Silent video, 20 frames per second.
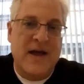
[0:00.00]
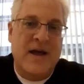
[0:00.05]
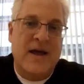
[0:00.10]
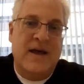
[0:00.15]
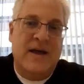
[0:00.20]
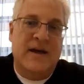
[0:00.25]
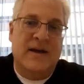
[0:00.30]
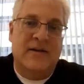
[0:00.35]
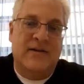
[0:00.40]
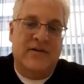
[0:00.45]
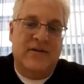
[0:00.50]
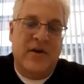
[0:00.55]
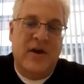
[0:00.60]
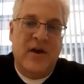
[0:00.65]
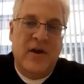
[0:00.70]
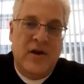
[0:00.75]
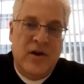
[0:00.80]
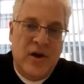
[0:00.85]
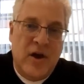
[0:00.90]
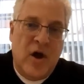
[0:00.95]
It's,
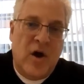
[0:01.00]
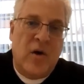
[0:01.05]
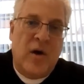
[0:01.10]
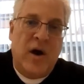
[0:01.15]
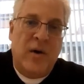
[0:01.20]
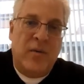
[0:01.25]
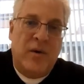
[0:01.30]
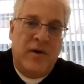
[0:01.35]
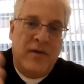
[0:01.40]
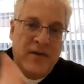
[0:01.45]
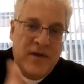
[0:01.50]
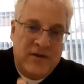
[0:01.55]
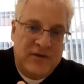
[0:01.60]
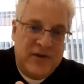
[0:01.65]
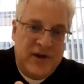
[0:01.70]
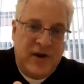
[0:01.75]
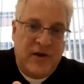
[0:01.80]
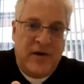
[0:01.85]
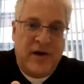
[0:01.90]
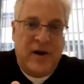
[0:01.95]
no, I want this
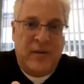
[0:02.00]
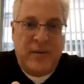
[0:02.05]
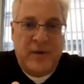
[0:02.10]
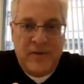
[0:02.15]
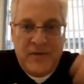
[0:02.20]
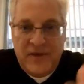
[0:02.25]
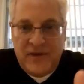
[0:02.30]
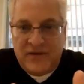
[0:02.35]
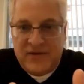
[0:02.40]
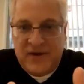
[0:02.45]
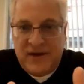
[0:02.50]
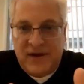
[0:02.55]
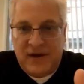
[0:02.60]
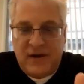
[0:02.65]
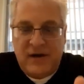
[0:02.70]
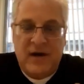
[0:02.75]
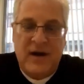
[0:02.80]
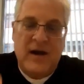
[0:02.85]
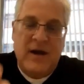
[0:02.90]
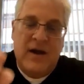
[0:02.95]
here and I want this
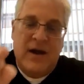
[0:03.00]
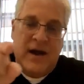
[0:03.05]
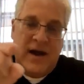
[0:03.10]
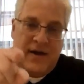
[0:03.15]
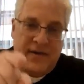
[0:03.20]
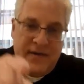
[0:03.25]
here, and